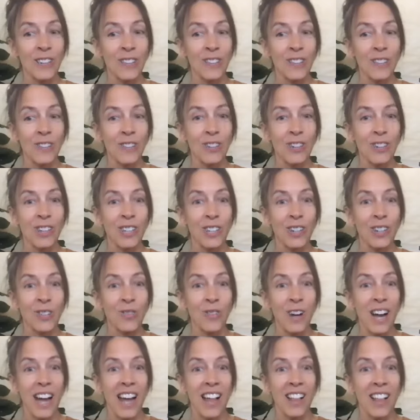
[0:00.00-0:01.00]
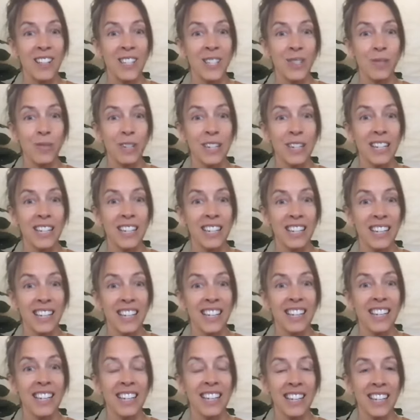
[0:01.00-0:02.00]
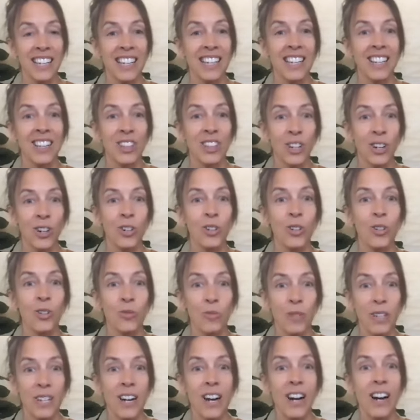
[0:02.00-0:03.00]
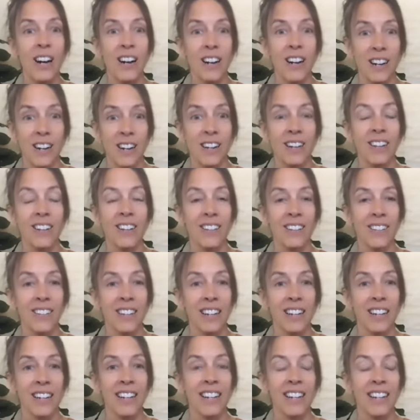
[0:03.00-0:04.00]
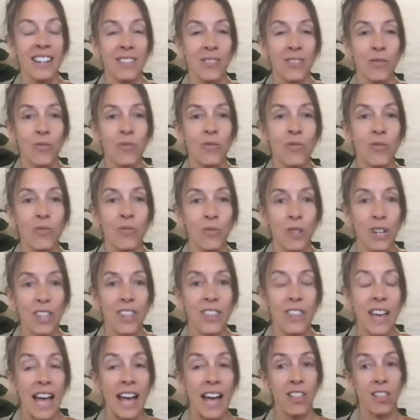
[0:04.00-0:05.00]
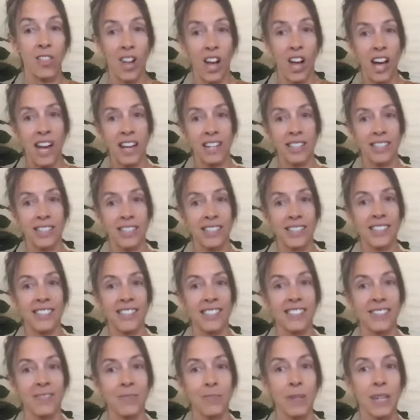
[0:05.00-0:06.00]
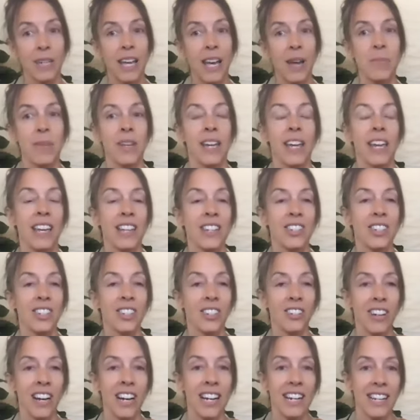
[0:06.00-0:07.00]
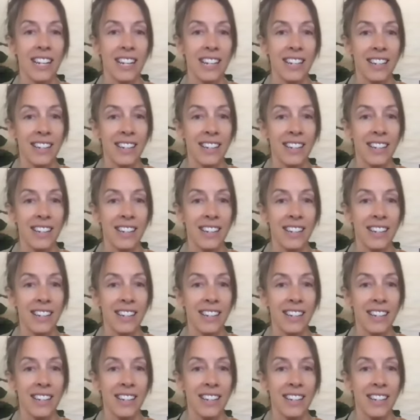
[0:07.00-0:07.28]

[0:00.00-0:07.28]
for a little while as we learn who we are with that loss becoming integrated.